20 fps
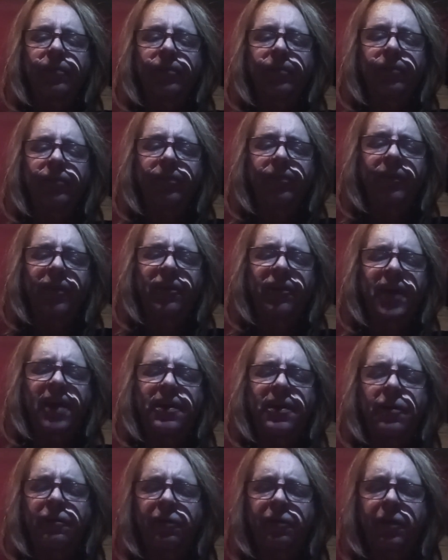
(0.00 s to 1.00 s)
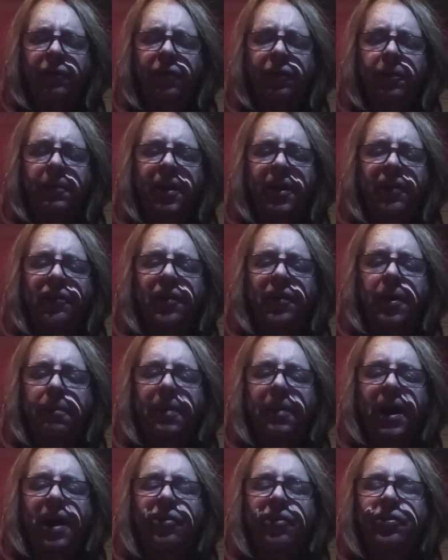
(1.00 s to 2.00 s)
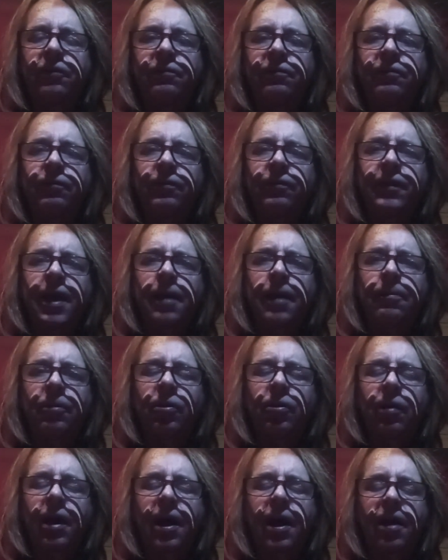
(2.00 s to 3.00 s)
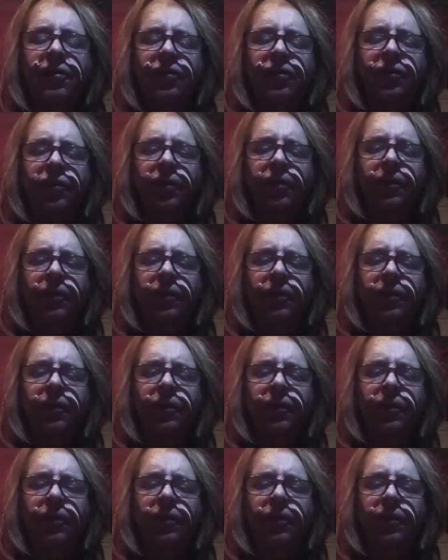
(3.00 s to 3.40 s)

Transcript: Sat down for a few minutes in a patch of damp grass,